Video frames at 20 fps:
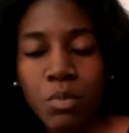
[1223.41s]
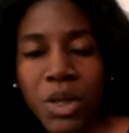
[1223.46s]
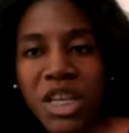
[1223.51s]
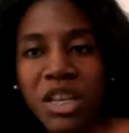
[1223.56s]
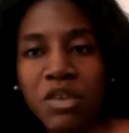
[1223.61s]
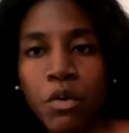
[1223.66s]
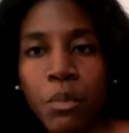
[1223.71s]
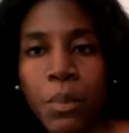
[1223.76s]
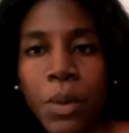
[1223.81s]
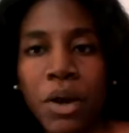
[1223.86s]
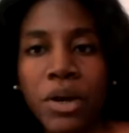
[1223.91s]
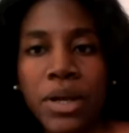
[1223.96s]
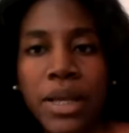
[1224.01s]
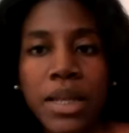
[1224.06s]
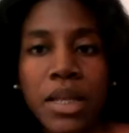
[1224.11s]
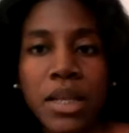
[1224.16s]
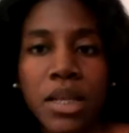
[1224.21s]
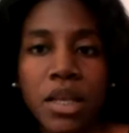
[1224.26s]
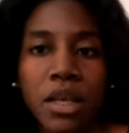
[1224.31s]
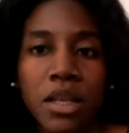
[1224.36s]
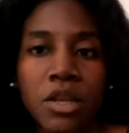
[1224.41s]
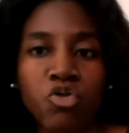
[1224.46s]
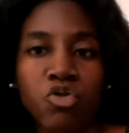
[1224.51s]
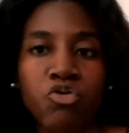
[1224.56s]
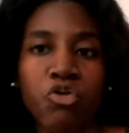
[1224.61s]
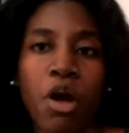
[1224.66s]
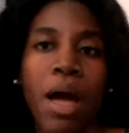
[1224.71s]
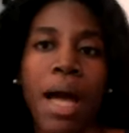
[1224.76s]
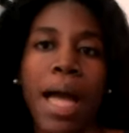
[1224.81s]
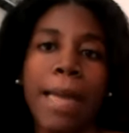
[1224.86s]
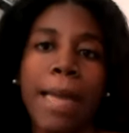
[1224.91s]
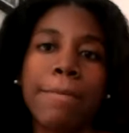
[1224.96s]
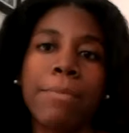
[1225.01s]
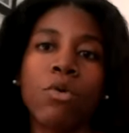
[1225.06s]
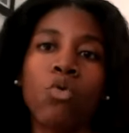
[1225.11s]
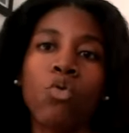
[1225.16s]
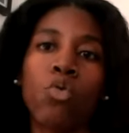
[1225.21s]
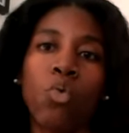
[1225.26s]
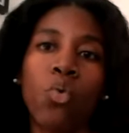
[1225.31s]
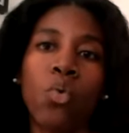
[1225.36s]
Native American Indian tribe
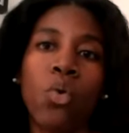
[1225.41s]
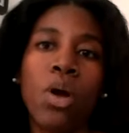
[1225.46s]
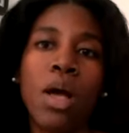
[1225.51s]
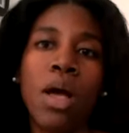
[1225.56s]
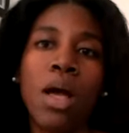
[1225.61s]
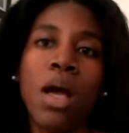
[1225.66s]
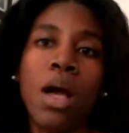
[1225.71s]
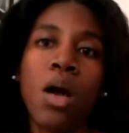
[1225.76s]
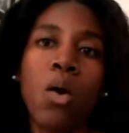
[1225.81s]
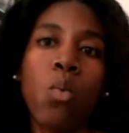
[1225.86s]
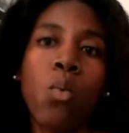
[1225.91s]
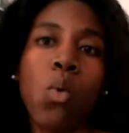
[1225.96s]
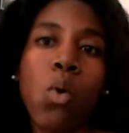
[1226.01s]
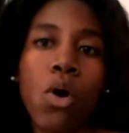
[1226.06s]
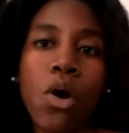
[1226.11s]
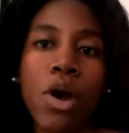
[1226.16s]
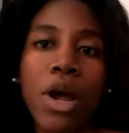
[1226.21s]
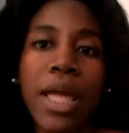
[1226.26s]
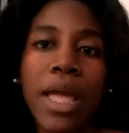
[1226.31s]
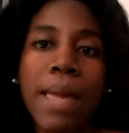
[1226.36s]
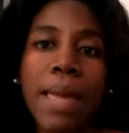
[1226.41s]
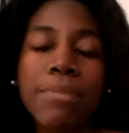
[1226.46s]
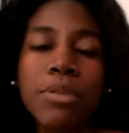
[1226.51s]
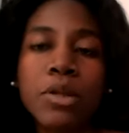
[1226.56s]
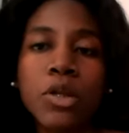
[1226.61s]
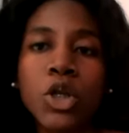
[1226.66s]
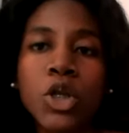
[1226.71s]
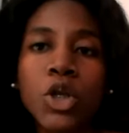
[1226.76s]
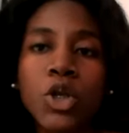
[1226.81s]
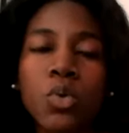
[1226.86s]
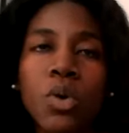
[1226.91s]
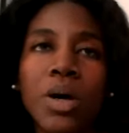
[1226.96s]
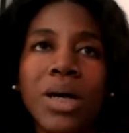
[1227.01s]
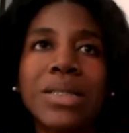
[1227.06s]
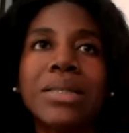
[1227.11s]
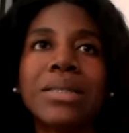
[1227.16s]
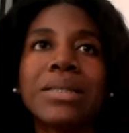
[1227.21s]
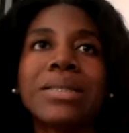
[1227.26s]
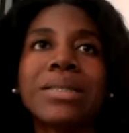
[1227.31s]
who were able to uh,